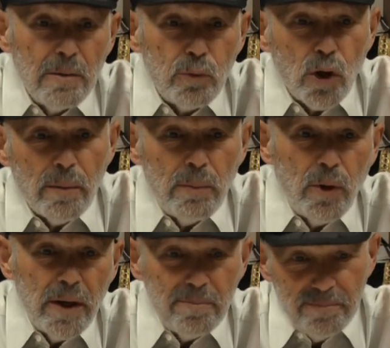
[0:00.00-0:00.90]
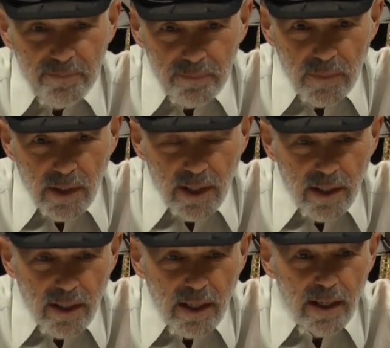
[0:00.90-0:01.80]
Ruchim Aboyim.
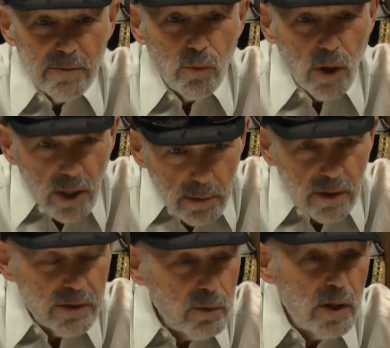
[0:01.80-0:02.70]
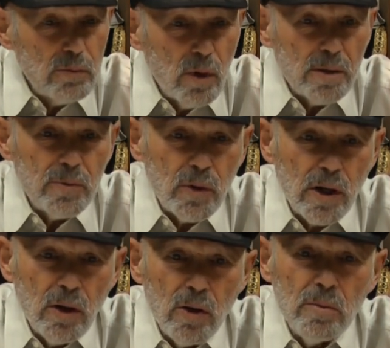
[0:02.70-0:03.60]
Again, welcome everyone. Welcome to
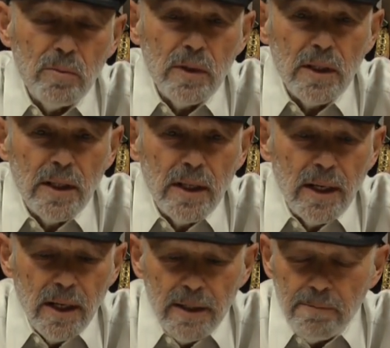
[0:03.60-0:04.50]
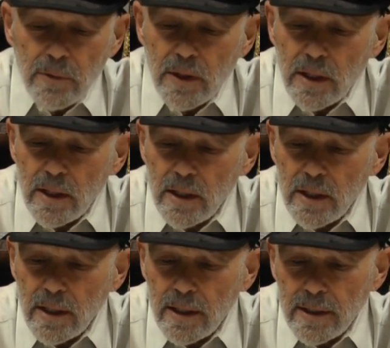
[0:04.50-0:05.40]
our home.
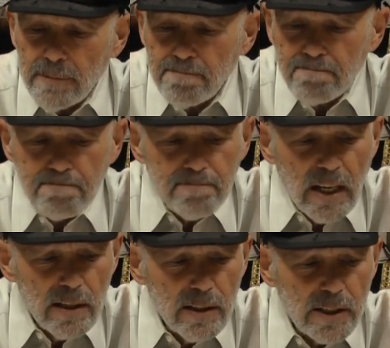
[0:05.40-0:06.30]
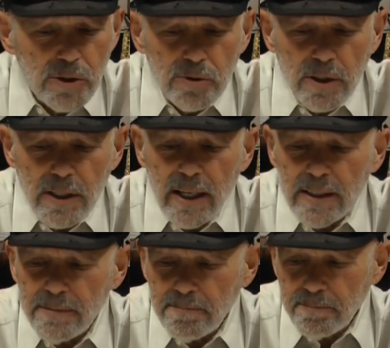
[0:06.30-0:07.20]
The um, lecture
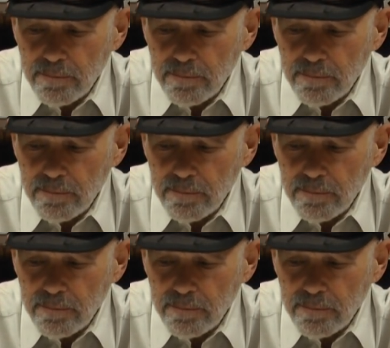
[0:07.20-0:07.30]
tonight